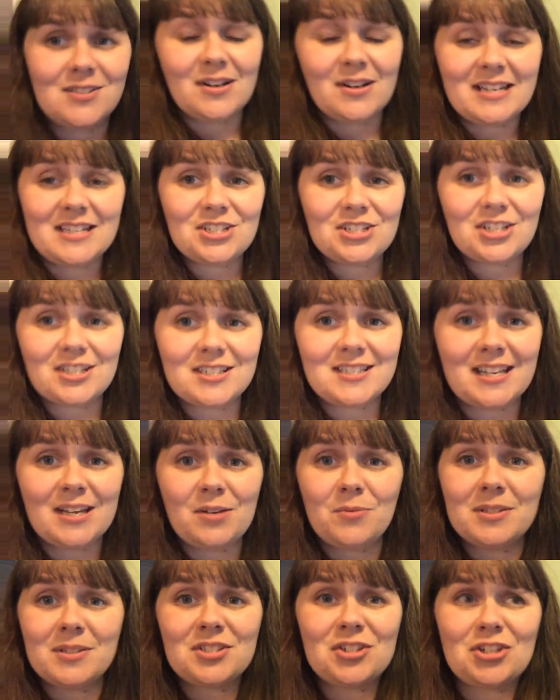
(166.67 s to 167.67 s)
it's just, it
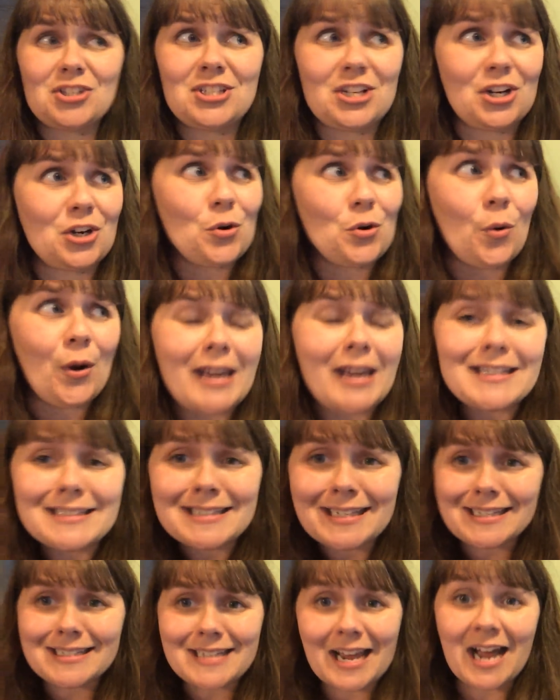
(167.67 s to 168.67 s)
was just a
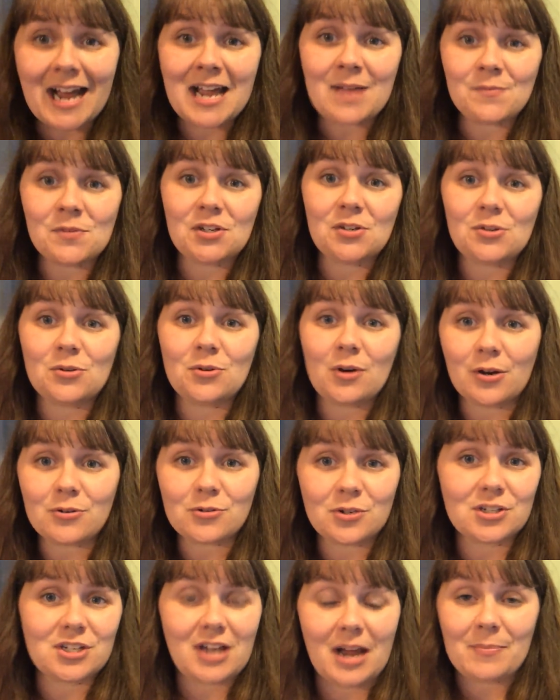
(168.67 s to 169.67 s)
crazy time to do
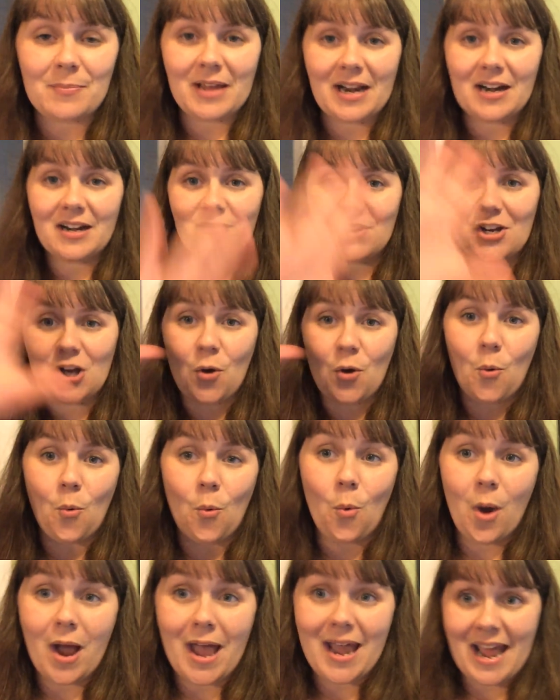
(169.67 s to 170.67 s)
grocery shopping. I don't even know
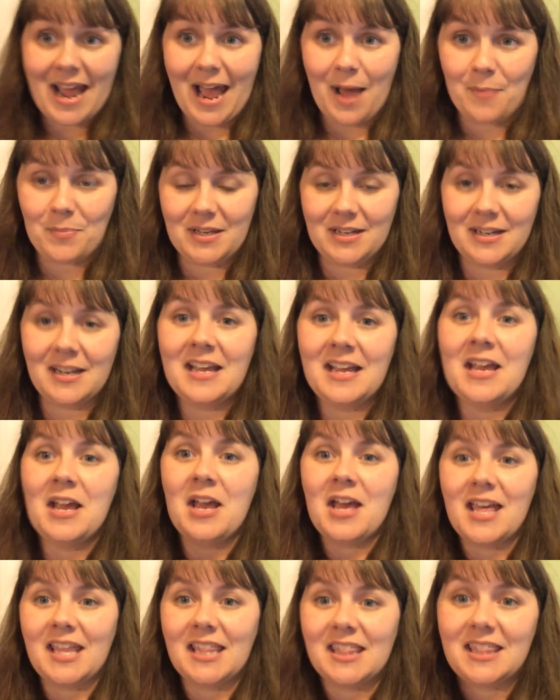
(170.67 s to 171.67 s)
what happened.
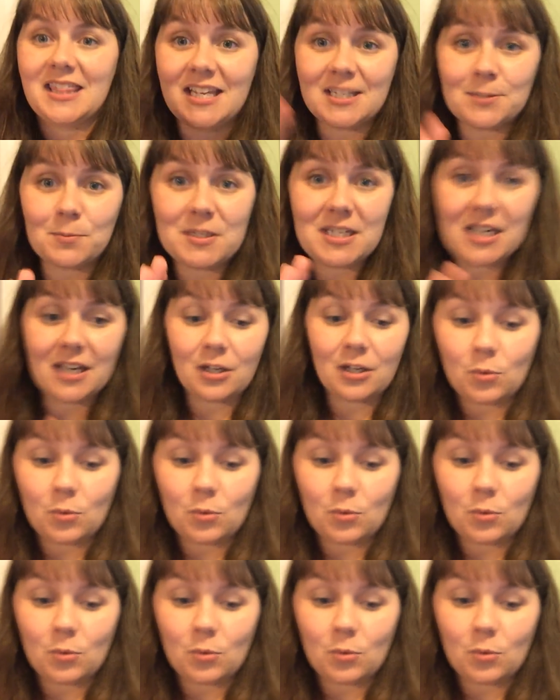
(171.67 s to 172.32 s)
This particular